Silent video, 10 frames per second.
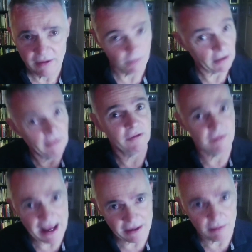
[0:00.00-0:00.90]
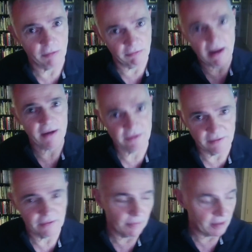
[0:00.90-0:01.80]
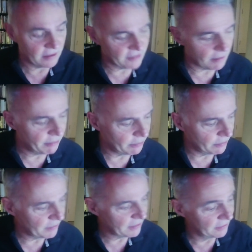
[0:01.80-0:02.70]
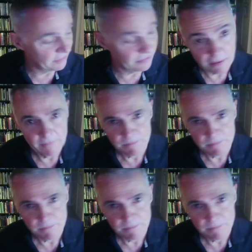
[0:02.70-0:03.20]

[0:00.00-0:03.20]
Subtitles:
There was understandable reluctance among some people because